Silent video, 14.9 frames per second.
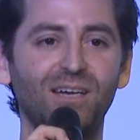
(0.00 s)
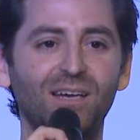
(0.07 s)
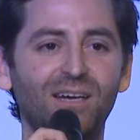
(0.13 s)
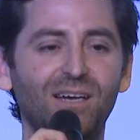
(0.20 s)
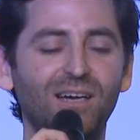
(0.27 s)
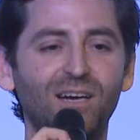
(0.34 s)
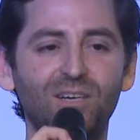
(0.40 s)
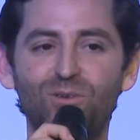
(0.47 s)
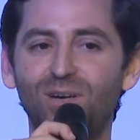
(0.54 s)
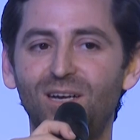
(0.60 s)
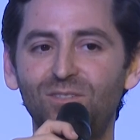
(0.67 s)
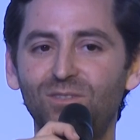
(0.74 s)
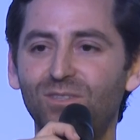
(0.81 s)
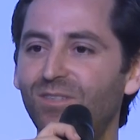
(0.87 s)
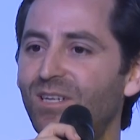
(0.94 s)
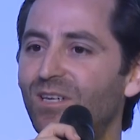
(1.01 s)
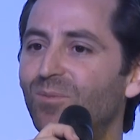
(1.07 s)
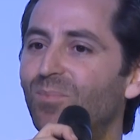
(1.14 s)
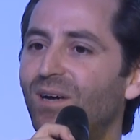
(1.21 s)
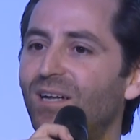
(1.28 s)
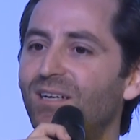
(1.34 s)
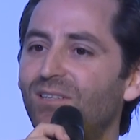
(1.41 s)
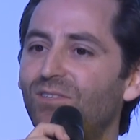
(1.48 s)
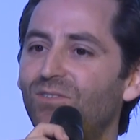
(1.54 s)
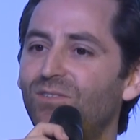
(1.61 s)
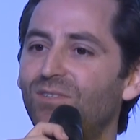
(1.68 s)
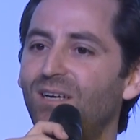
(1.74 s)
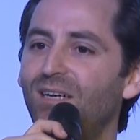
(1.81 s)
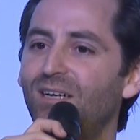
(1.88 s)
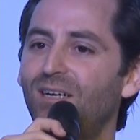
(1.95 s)
across Learneo products
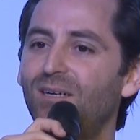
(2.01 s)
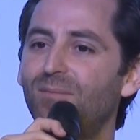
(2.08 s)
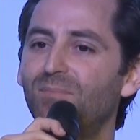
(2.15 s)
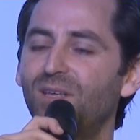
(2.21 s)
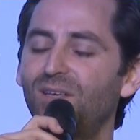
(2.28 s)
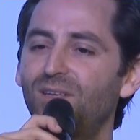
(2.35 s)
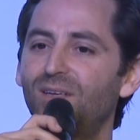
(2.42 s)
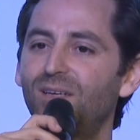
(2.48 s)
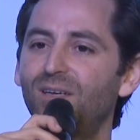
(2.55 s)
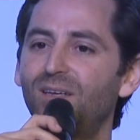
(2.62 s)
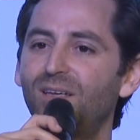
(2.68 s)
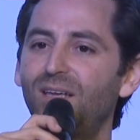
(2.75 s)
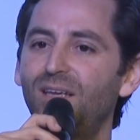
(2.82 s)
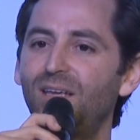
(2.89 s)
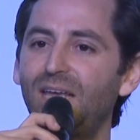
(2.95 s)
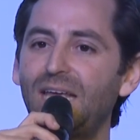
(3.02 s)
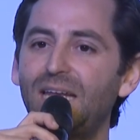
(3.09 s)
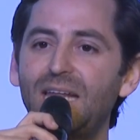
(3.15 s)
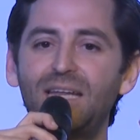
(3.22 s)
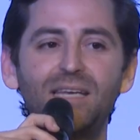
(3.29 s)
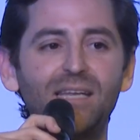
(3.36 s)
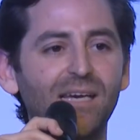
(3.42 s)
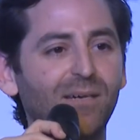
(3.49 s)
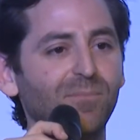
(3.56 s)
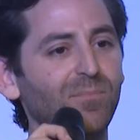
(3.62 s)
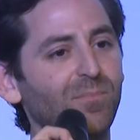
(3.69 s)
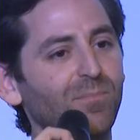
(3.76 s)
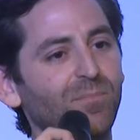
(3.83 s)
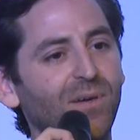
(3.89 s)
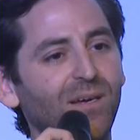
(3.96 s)
in India,
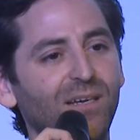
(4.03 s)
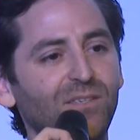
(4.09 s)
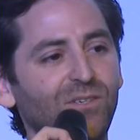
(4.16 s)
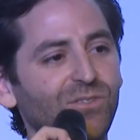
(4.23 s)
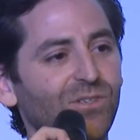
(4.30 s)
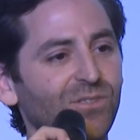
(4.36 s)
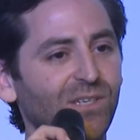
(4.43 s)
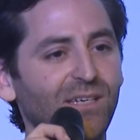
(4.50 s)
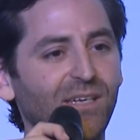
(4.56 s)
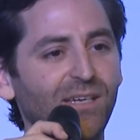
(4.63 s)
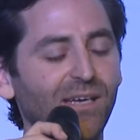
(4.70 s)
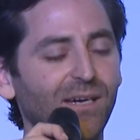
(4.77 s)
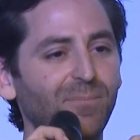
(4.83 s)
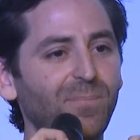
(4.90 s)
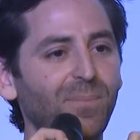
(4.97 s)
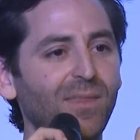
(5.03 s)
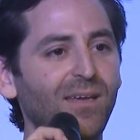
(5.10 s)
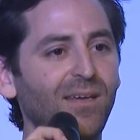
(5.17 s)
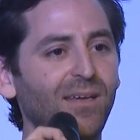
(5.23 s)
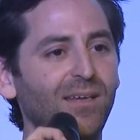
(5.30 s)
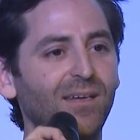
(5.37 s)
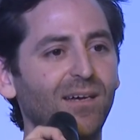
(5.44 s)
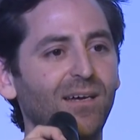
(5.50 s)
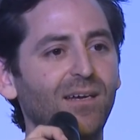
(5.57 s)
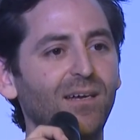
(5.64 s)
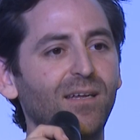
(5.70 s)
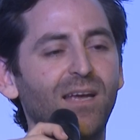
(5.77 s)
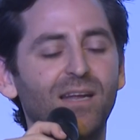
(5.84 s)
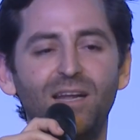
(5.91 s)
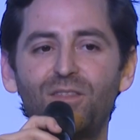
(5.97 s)
users in India.
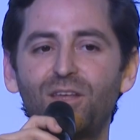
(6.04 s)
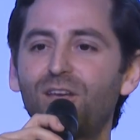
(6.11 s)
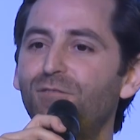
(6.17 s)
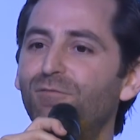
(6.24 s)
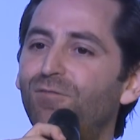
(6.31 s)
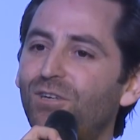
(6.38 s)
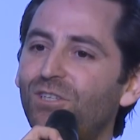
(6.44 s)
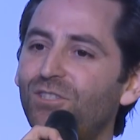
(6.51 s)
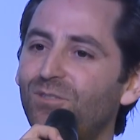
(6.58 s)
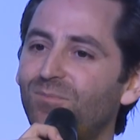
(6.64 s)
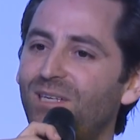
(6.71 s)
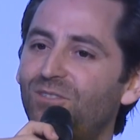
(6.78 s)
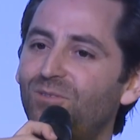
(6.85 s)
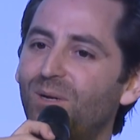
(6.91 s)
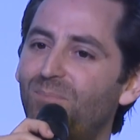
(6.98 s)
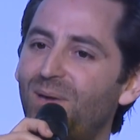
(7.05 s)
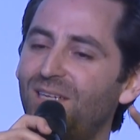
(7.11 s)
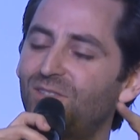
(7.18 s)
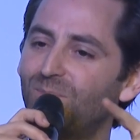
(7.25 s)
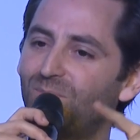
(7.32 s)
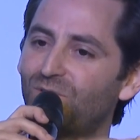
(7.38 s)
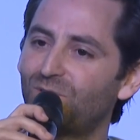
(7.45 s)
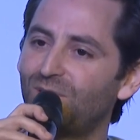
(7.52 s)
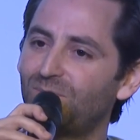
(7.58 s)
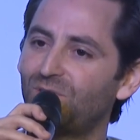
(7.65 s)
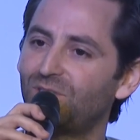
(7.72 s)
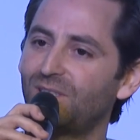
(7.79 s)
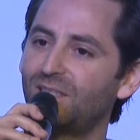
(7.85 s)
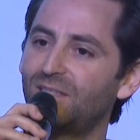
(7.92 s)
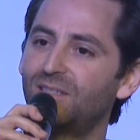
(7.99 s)
Now, the conversion rate to a paid
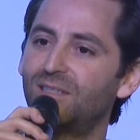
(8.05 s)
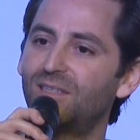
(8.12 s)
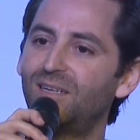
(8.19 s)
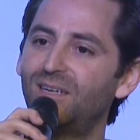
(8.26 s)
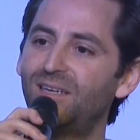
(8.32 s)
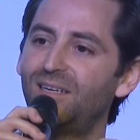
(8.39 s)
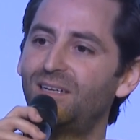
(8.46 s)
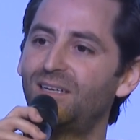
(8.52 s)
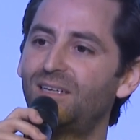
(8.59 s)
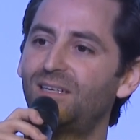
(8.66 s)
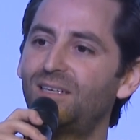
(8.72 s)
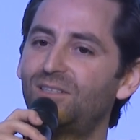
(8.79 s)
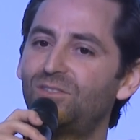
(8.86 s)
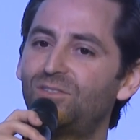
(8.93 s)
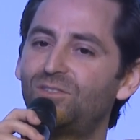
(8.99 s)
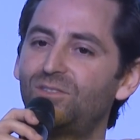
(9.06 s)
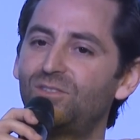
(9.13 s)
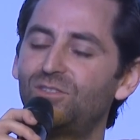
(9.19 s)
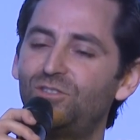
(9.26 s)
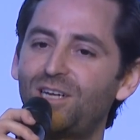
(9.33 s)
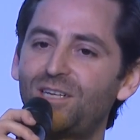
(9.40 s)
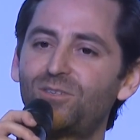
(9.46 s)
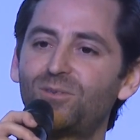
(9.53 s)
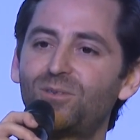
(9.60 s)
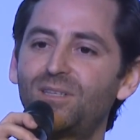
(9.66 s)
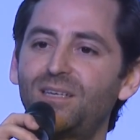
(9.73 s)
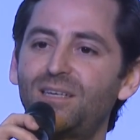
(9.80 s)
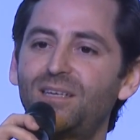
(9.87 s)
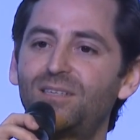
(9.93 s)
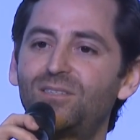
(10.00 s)
subscription is
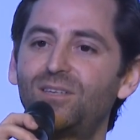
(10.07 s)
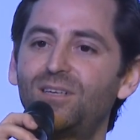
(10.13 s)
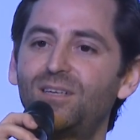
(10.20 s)
generally